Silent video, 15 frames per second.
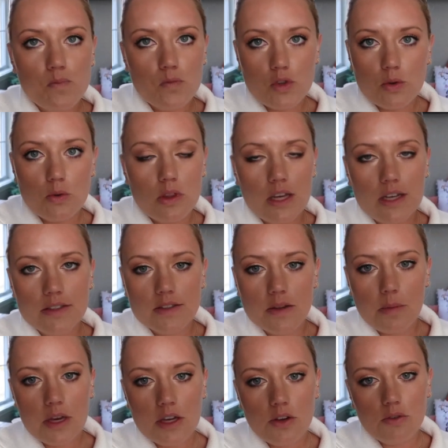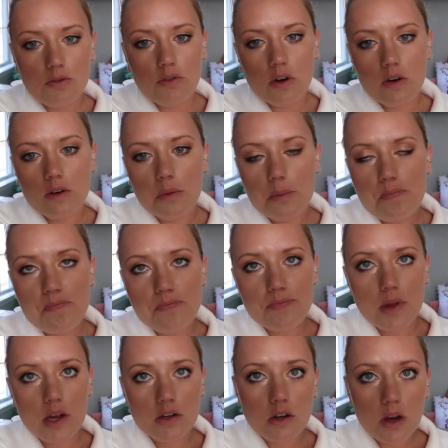do things that make you feel
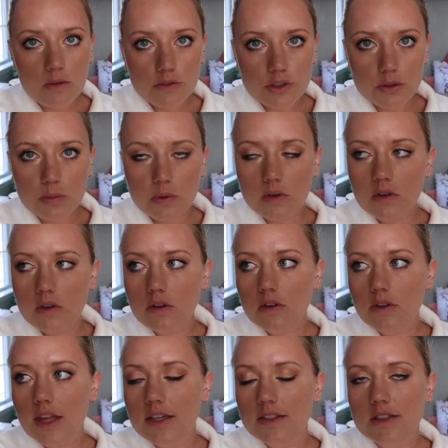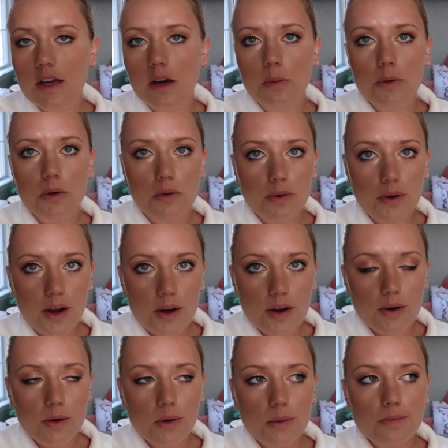uncomfortable, things that help you
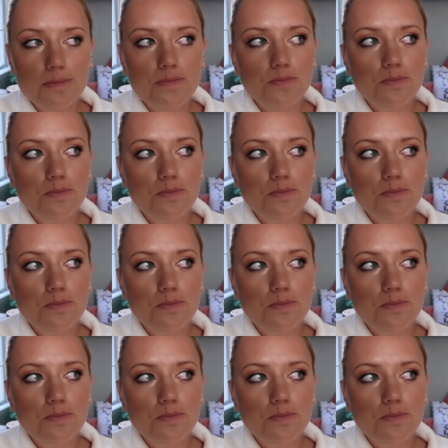grow.